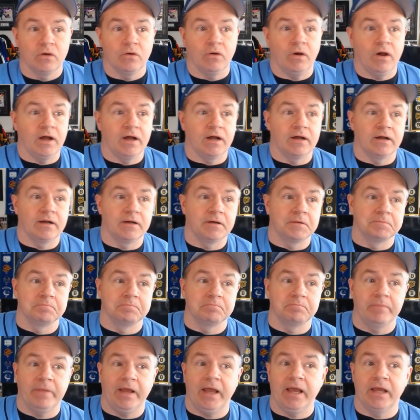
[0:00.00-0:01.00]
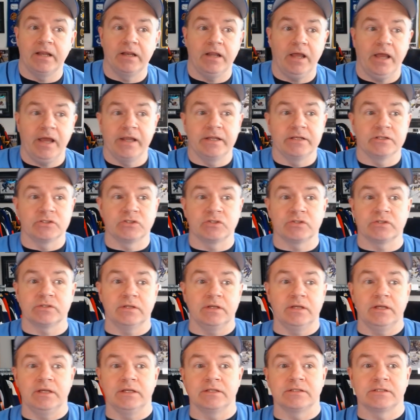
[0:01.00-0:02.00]
And
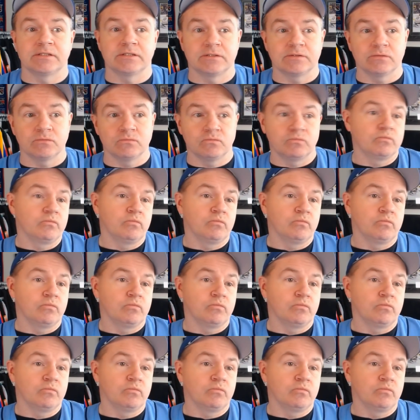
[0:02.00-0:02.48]
it's